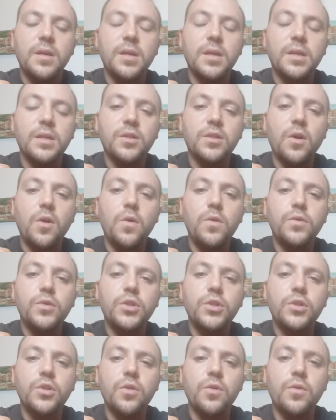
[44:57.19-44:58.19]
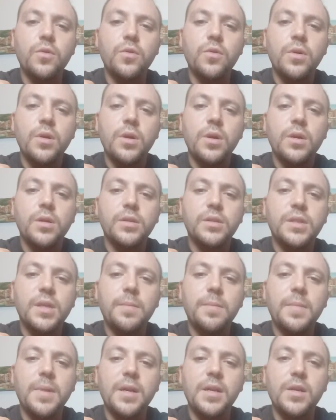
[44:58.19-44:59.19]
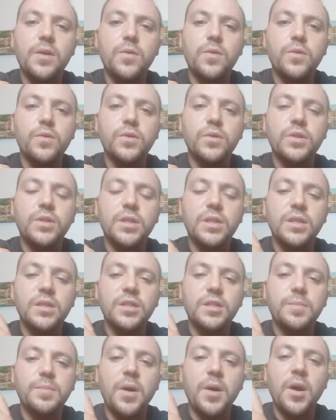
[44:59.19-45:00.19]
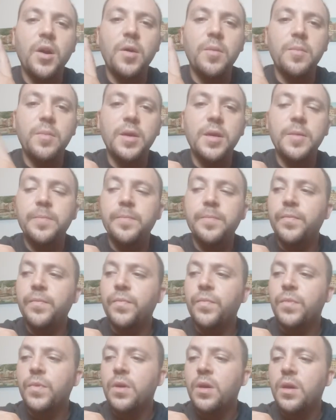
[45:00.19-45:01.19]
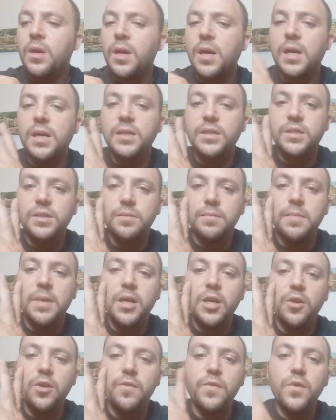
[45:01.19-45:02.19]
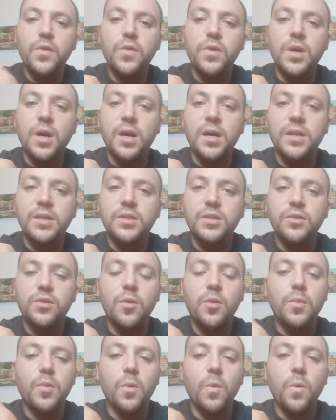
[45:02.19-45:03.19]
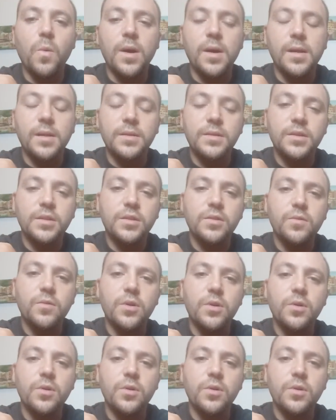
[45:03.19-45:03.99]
He's also somebody who's inspired me, as many of you guys, noble ones, who